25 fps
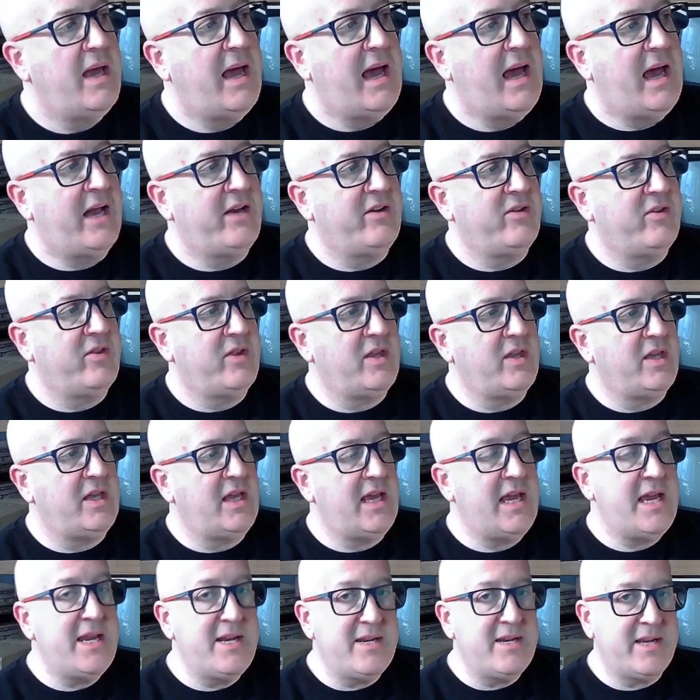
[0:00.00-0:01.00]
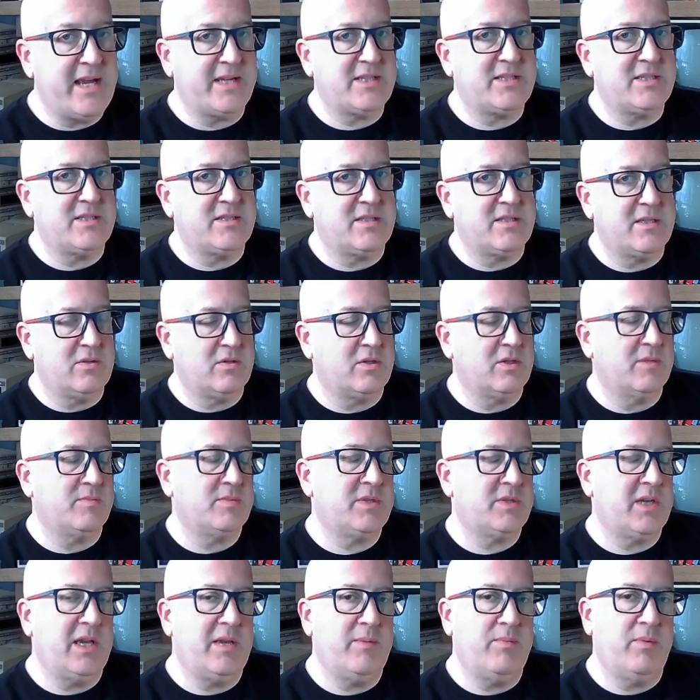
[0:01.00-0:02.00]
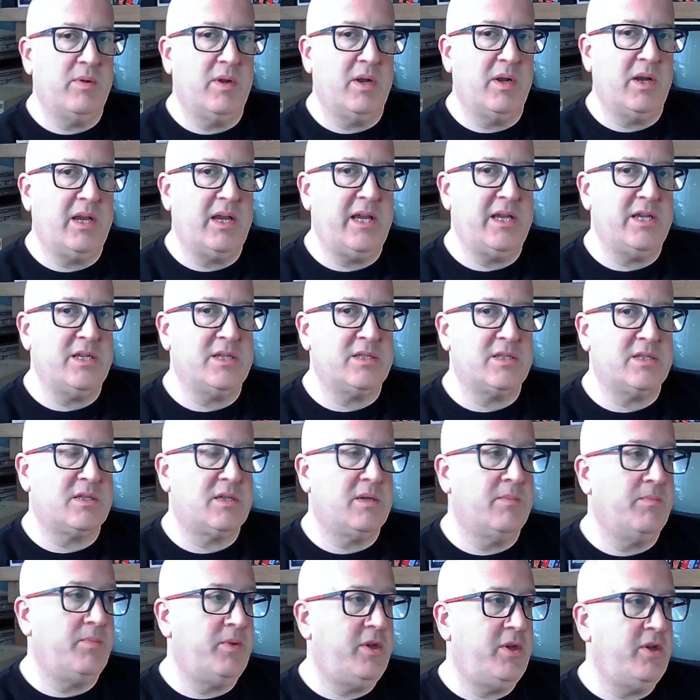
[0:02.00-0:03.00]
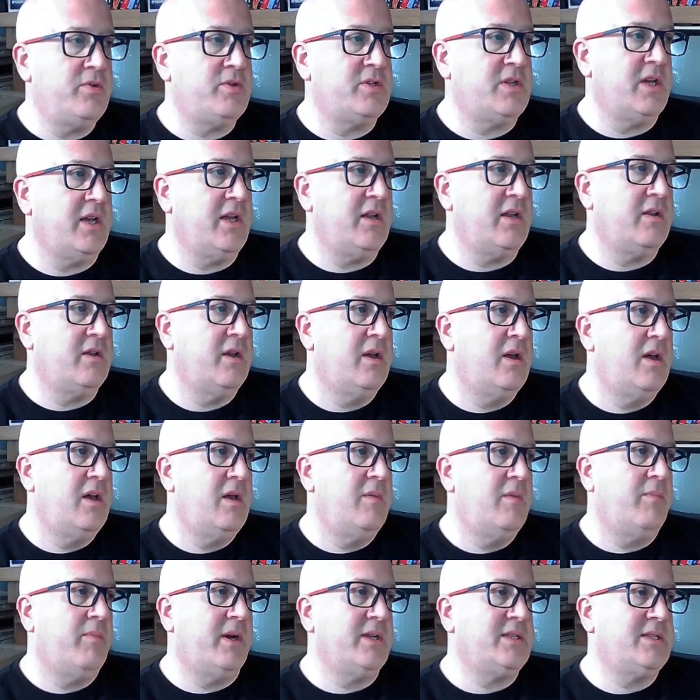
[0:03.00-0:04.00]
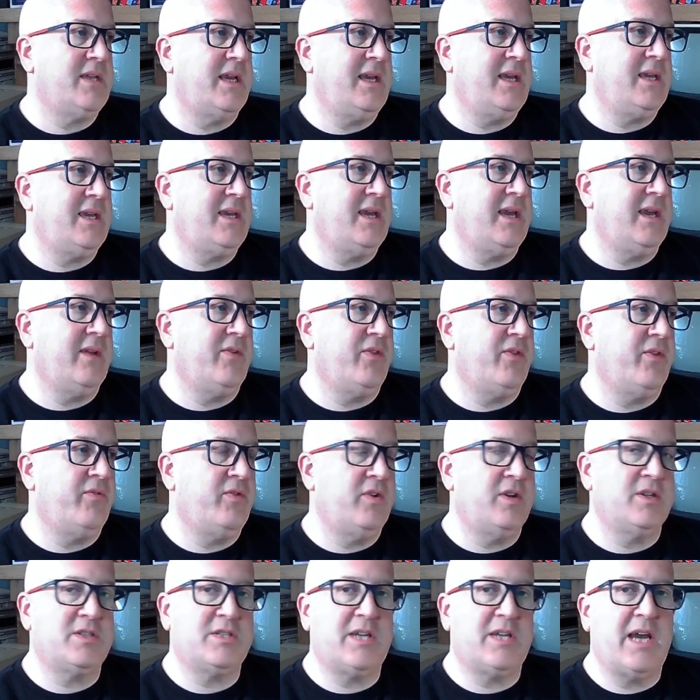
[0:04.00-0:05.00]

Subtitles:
And the index into the lookup table is computed by taking the first